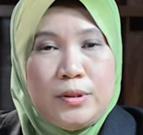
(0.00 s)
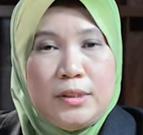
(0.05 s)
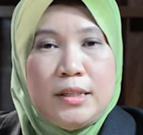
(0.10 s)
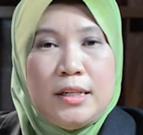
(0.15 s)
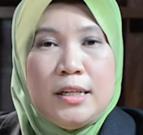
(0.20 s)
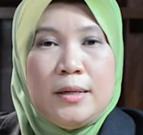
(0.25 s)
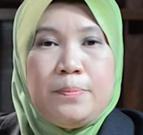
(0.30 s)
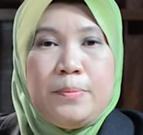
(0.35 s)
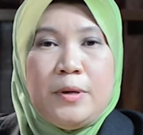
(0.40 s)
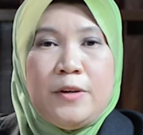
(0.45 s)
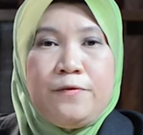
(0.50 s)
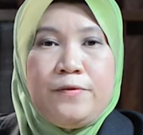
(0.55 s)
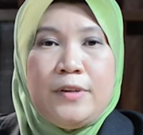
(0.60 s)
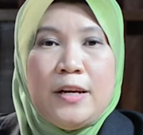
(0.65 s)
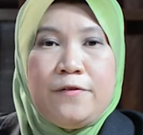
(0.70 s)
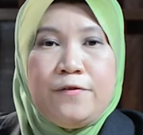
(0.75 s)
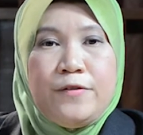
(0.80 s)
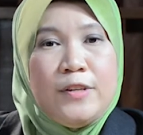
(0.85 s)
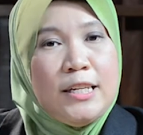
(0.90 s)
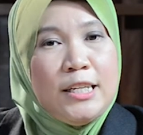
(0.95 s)
the above
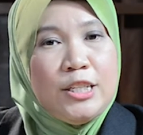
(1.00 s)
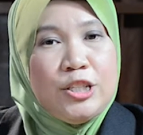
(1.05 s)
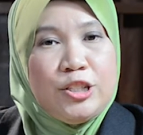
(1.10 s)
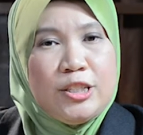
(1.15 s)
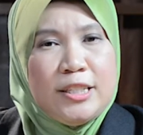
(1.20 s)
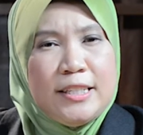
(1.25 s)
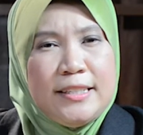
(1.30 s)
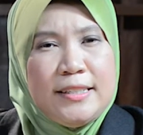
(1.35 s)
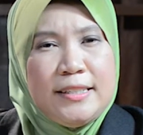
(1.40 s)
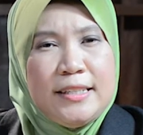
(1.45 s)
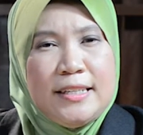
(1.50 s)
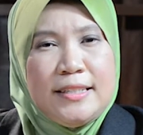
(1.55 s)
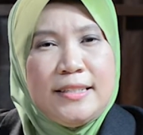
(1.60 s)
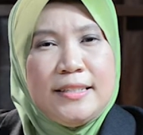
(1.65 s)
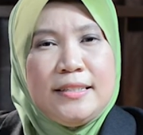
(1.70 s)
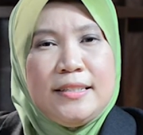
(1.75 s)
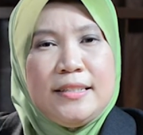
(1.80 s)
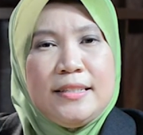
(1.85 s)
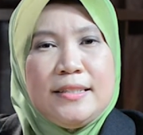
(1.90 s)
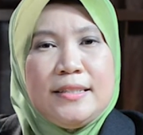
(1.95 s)
definition is
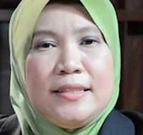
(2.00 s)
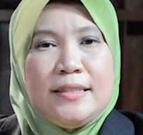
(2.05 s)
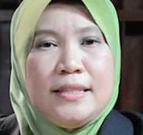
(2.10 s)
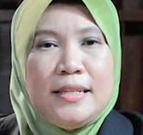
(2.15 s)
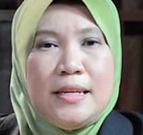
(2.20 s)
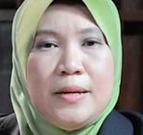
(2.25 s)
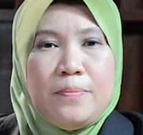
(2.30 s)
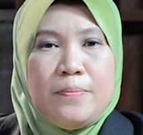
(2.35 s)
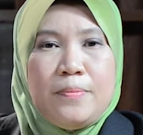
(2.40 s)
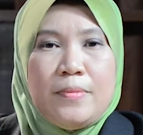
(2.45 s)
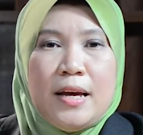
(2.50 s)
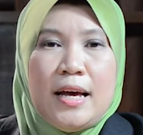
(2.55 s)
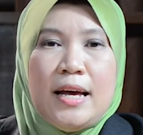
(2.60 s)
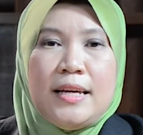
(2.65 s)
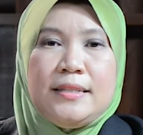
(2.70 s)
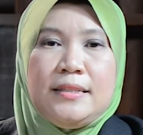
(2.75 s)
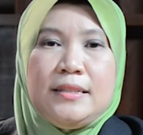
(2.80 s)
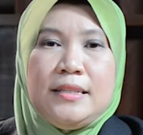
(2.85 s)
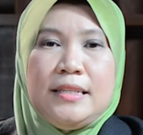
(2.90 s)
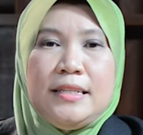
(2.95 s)
still seen
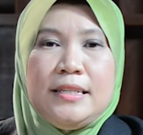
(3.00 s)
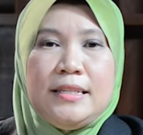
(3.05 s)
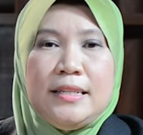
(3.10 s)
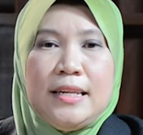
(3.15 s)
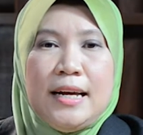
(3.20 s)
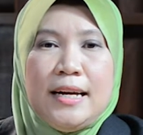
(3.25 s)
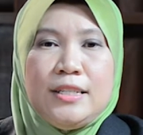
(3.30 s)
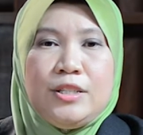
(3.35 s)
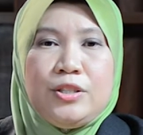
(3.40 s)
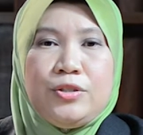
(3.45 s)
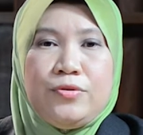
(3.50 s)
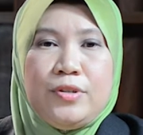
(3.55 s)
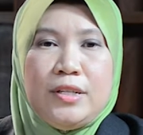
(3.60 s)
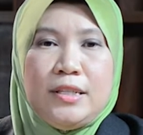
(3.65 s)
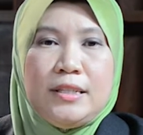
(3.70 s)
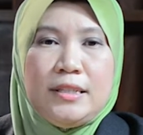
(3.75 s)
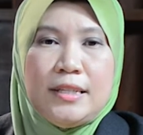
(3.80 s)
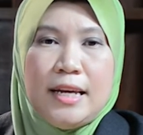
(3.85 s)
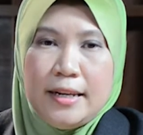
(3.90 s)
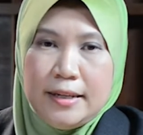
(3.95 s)
as the industry
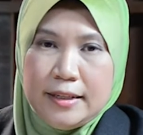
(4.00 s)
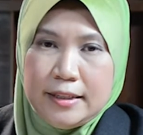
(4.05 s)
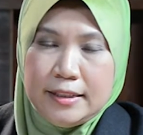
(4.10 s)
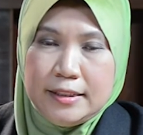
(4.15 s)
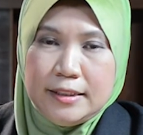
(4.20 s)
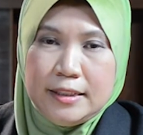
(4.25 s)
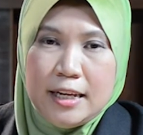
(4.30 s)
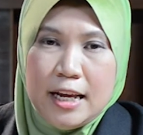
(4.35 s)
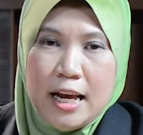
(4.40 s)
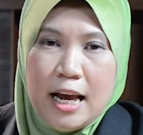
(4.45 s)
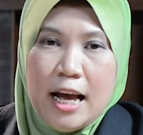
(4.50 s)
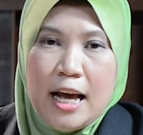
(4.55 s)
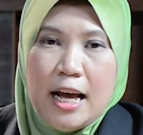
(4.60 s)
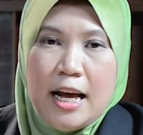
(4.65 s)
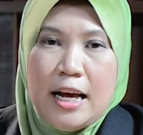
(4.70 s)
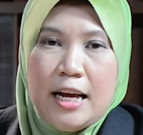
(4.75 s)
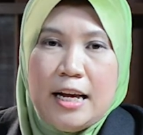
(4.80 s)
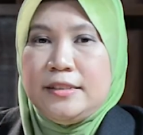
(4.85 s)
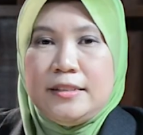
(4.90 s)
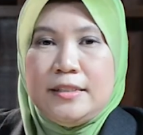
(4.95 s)
standard.
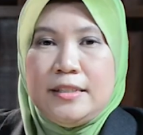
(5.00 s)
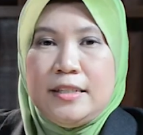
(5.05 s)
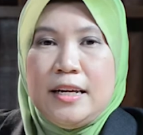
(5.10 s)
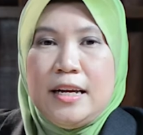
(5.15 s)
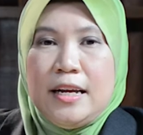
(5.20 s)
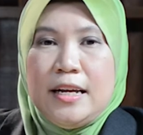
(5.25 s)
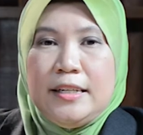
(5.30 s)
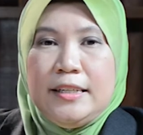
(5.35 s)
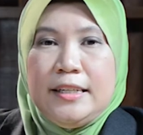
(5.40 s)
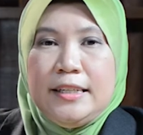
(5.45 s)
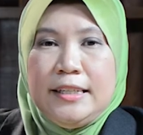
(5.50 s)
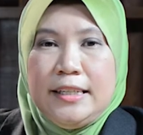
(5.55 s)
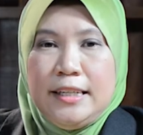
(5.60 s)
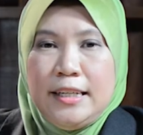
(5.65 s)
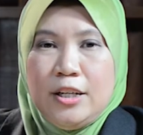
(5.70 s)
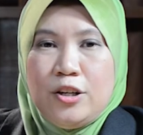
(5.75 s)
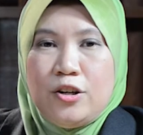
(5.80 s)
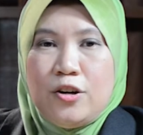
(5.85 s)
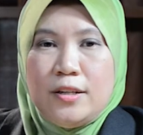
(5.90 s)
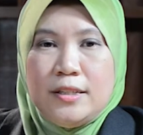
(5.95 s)
The key
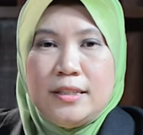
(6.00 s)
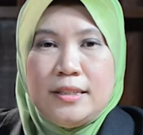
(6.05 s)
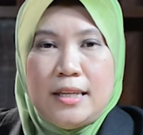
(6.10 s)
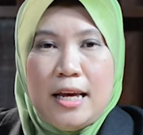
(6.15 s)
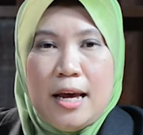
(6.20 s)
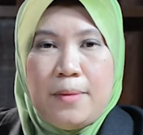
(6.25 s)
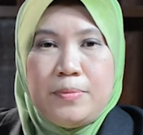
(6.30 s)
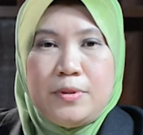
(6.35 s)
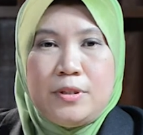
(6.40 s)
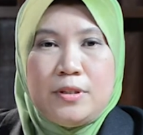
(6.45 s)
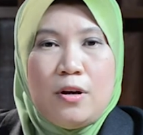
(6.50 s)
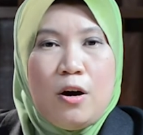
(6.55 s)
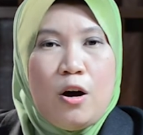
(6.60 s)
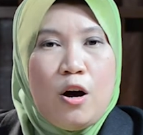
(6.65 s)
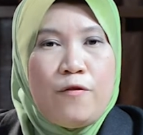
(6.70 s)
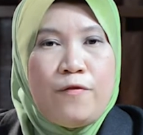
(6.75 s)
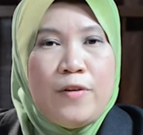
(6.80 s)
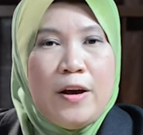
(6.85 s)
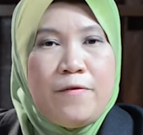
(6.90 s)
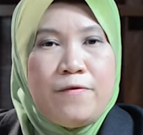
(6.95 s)
concepts
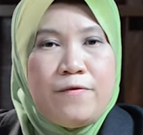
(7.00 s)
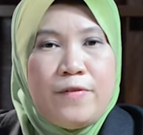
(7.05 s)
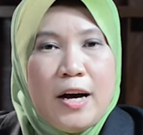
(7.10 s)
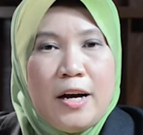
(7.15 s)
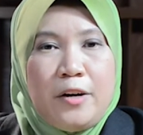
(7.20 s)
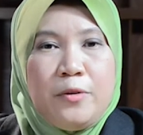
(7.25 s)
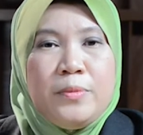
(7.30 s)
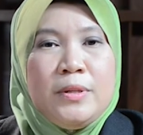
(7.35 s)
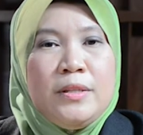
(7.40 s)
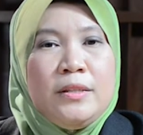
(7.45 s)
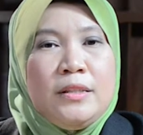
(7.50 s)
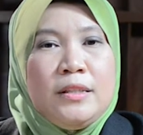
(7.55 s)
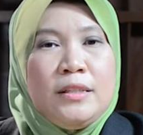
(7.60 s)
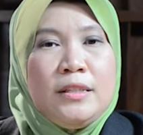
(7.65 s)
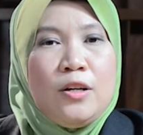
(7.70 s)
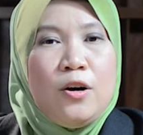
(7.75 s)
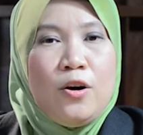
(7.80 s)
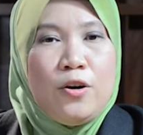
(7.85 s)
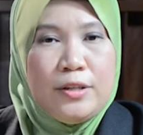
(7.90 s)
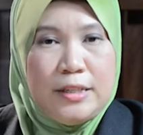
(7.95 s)
of environmental
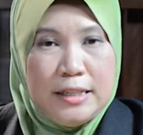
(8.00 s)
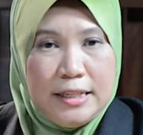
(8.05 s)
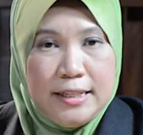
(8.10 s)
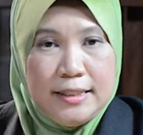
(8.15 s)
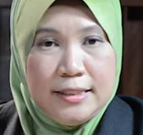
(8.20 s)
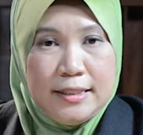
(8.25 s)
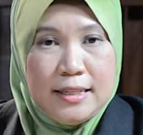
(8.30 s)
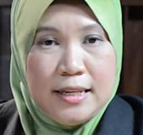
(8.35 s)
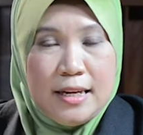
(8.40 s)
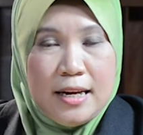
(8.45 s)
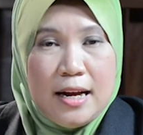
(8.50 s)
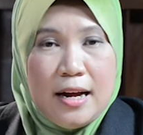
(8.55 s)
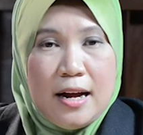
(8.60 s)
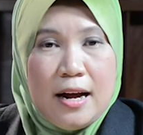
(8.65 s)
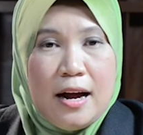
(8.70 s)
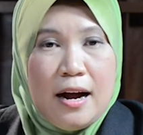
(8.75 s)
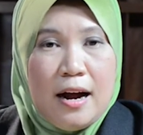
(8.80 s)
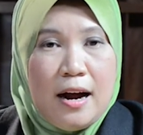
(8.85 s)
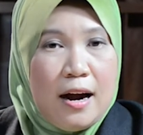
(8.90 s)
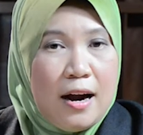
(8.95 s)
audit
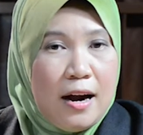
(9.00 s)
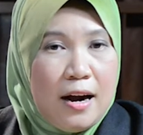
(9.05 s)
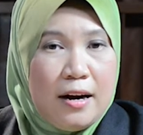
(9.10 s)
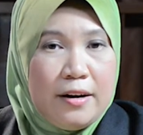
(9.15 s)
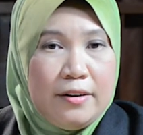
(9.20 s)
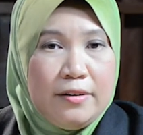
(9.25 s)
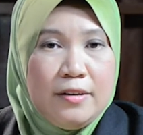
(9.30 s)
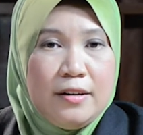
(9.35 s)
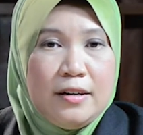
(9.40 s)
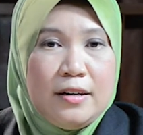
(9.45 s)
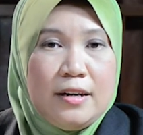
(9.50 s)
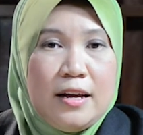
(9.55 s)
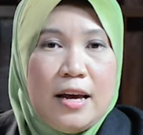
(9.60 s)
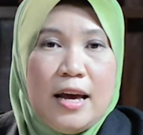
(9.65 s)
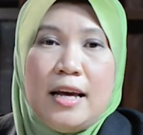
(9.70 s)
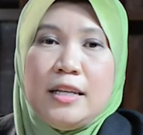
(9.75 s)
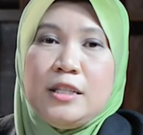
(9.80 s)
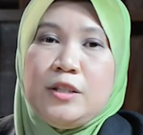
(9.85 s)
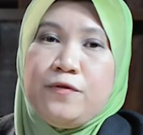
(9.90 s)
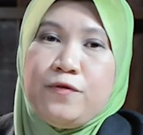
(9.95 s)
are
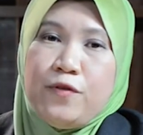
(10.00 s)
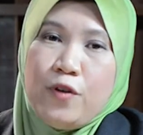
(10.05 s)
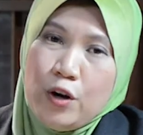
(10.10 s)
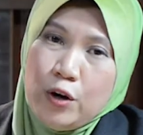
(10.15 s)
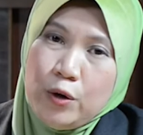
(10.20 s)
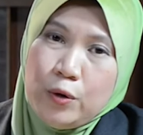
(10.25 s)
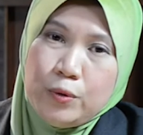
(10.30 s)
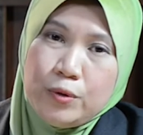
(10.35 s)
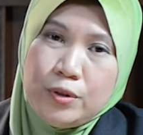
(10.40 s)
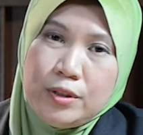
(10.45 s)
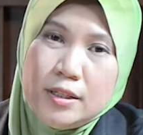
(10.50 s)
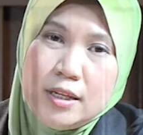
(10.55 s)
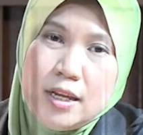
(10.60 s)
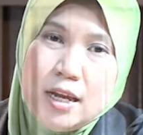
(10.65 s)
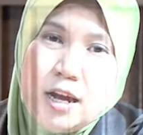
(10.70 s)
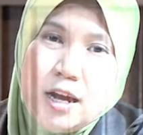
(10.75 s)
as follows.